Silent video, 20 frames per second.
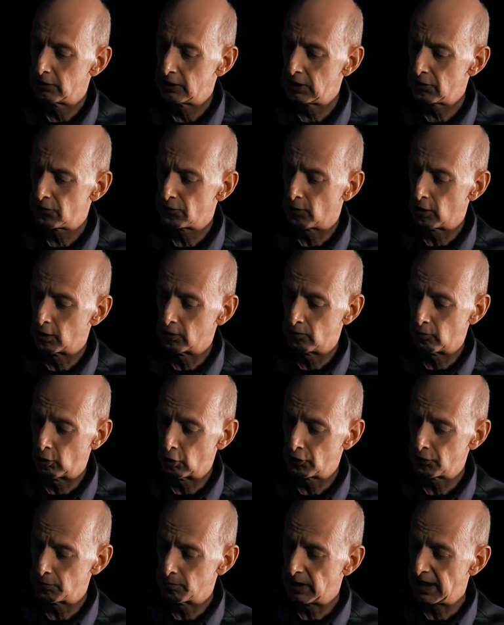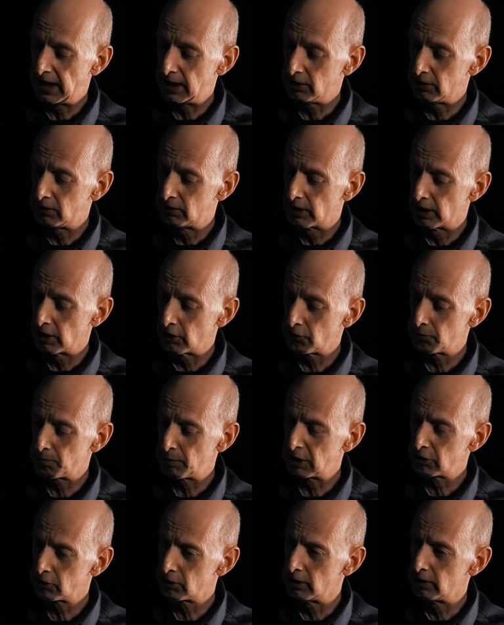this one was made
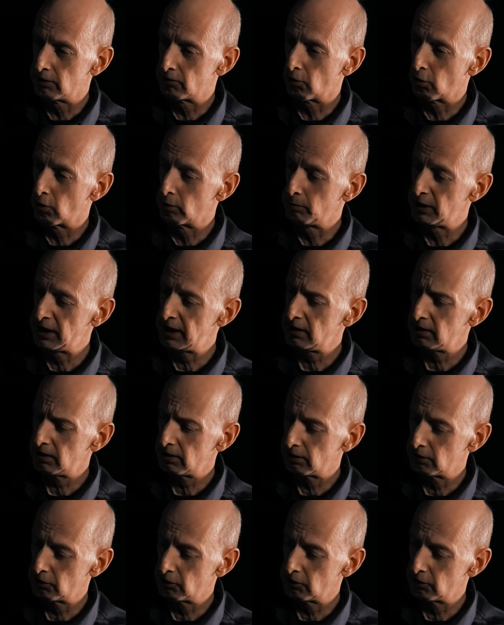especially for me.